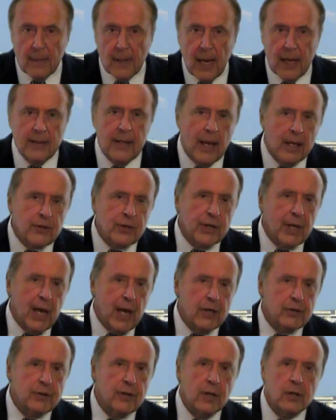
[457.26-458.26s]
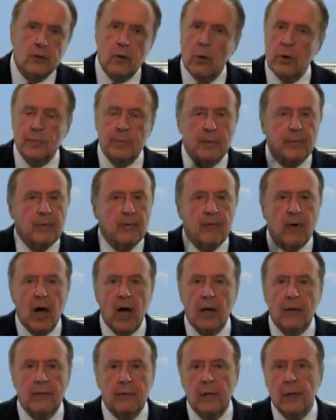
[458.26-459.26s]
And the education that has always been
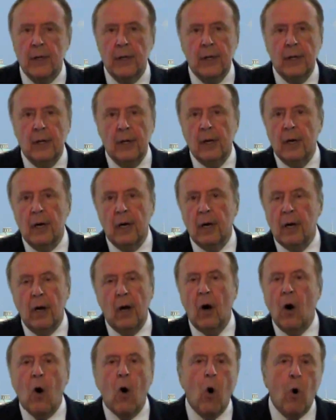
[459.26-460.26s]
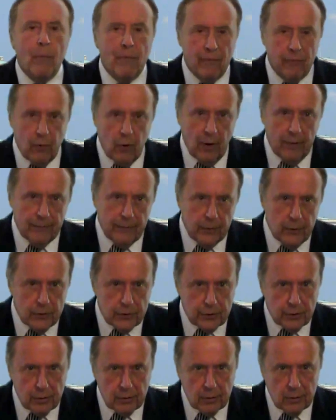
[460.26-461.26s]
provided a hope for our
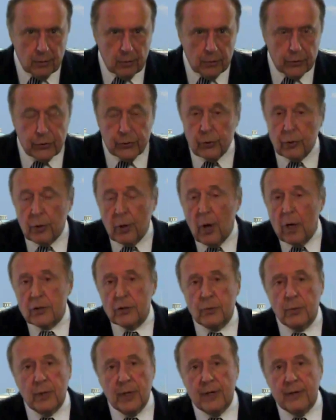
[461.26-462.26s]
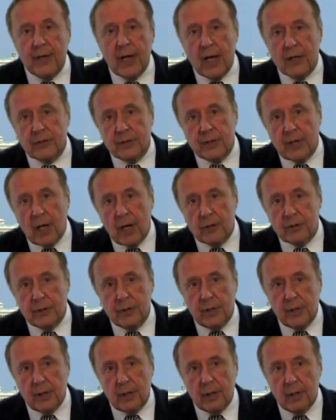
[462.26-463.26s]
future will soon cost $20,000 a
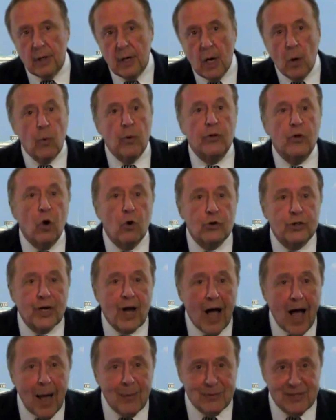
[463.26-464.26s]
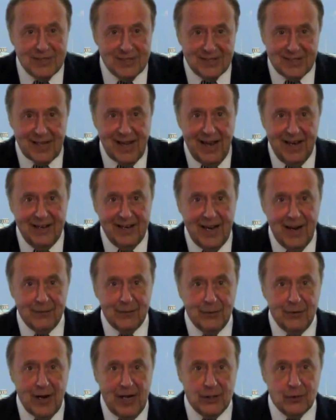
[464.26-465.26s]
year, with no jobs in sight after
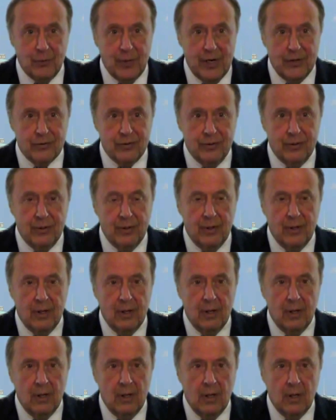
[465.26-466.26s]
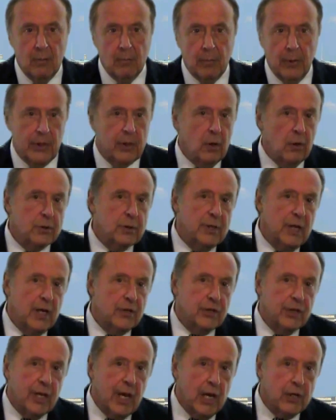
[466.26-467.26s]
graduation. But you don't see
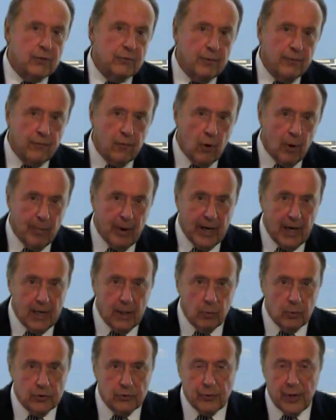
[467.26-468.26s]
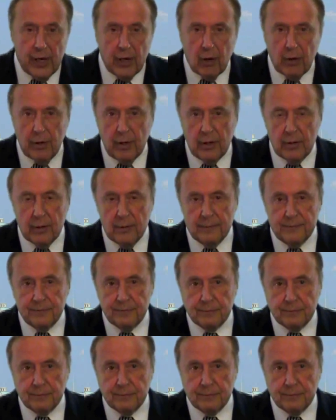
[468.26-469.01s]
education reform on anyone's radar either.